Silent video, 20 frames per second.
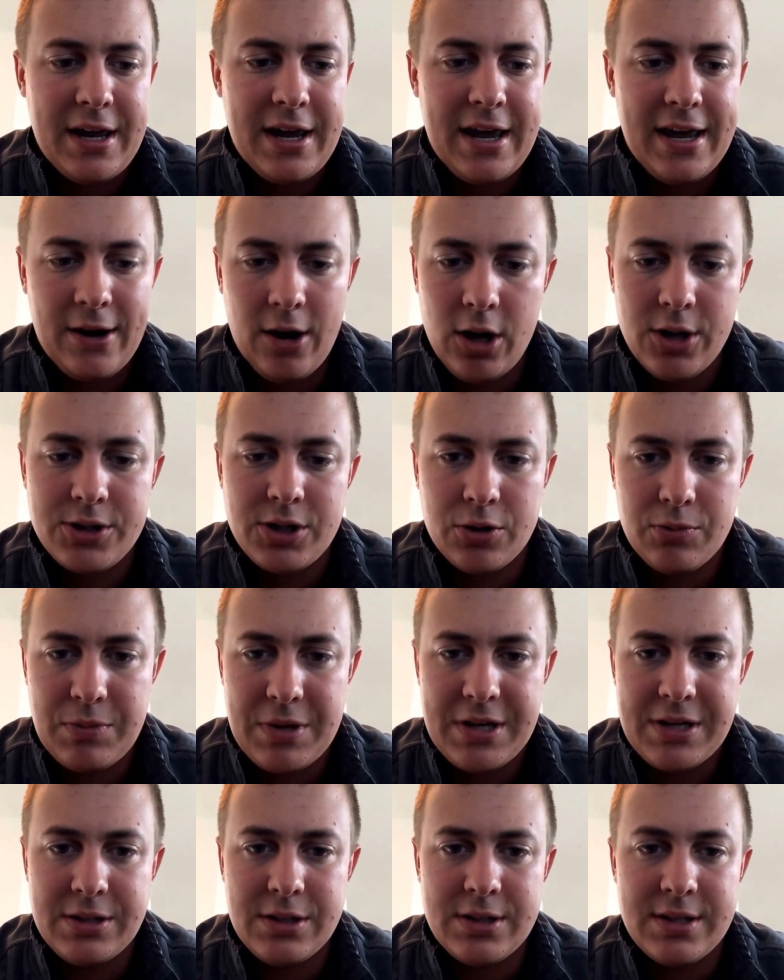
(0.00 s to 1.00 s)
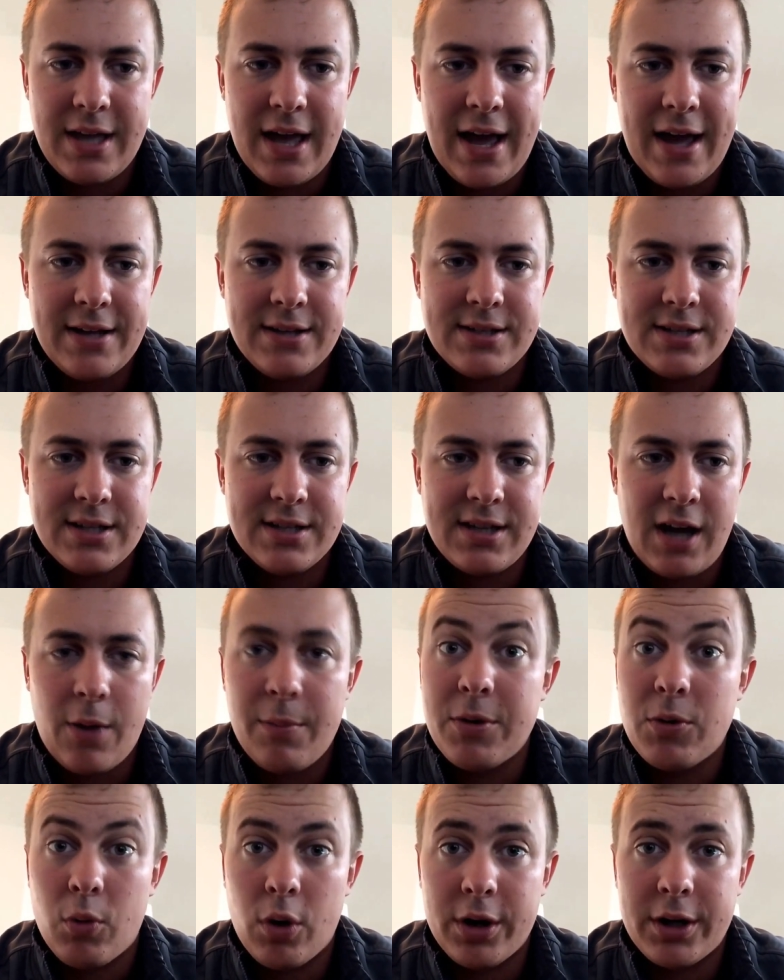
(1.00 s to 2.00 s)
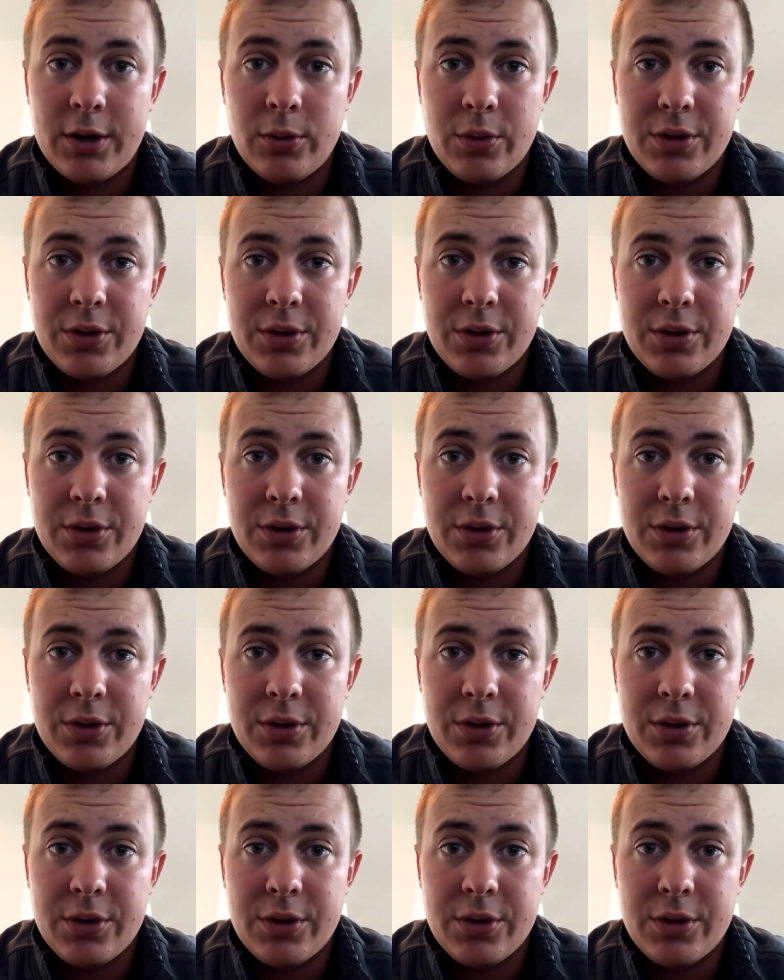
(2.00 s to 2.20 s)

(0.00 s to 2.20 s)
It also means that since I'll be working